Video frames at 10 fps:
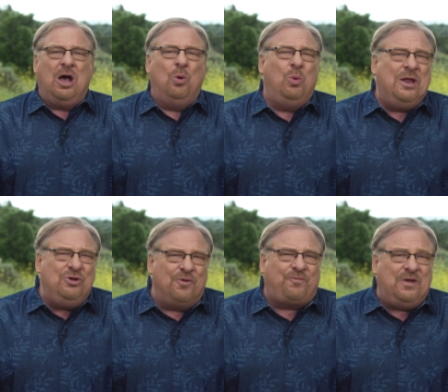
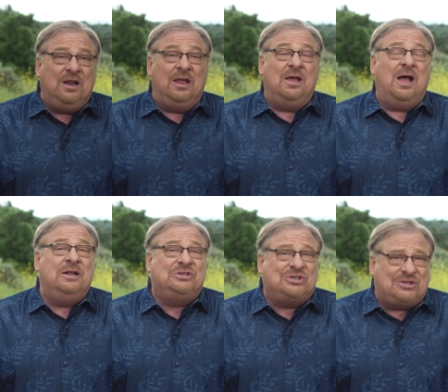when you're feeling
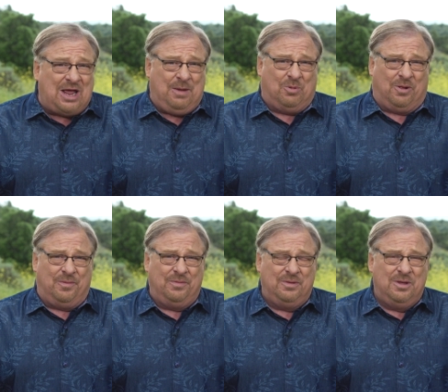unstable,